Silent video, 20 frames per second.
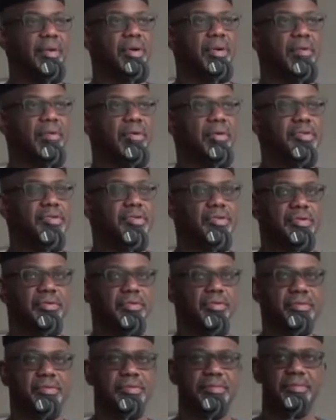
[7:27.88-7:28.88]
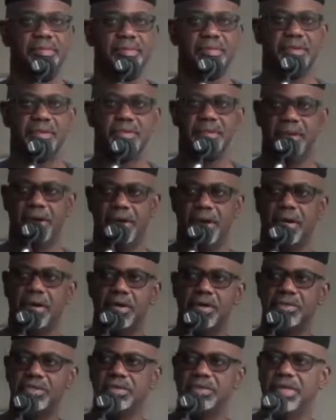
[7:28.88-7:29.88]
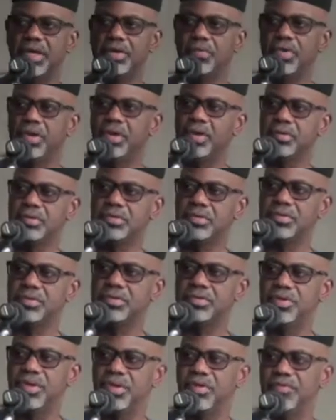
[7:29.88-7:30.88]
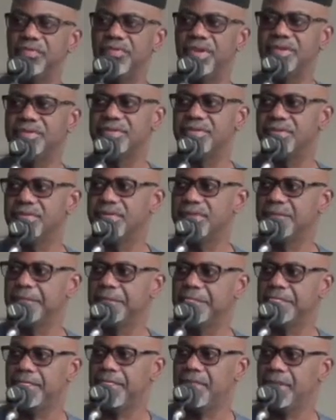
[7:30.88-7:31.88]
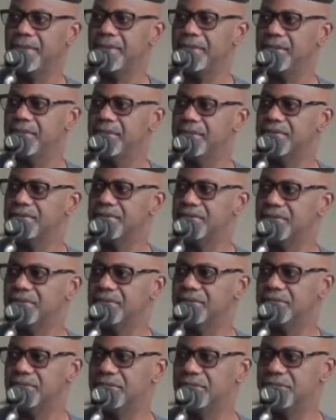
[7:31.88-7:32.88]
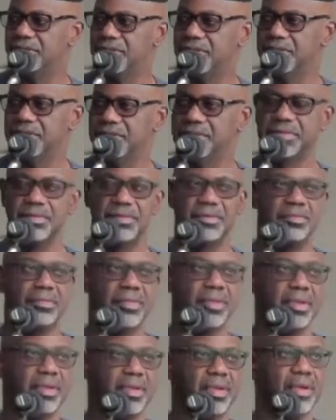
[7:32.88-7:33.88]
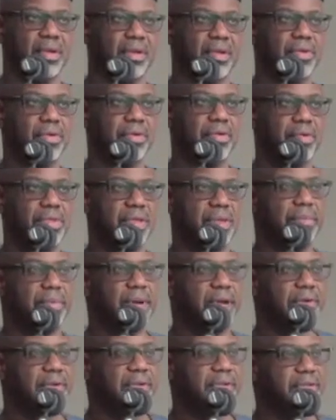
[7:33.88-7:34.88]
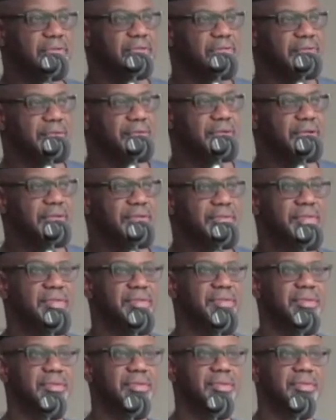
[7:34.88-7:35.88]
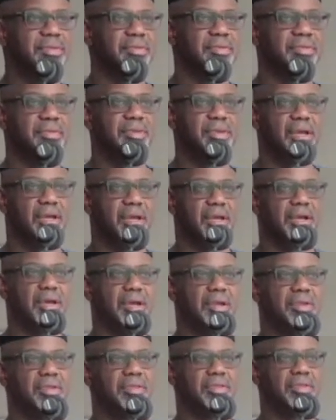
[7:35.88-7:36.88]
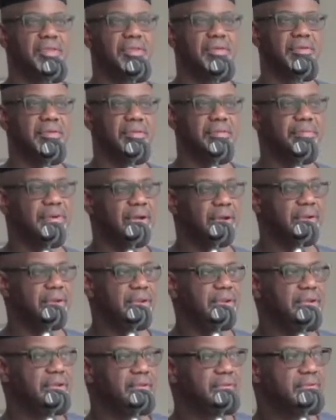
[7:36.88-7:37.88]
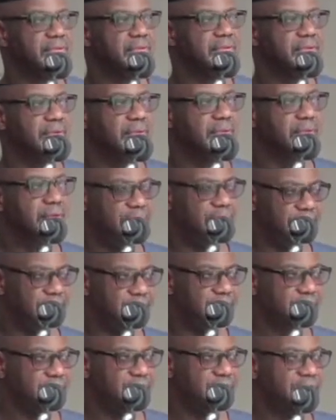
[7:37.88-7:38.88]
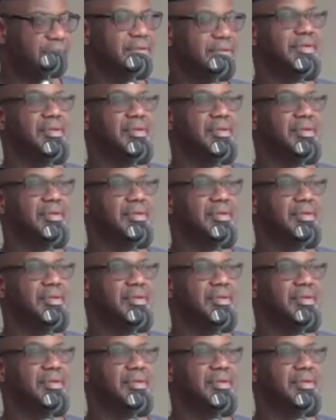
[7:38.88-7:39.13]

want to urge that we continue to invest in this institution. You, the pioneer students, are pioneers. You're the first.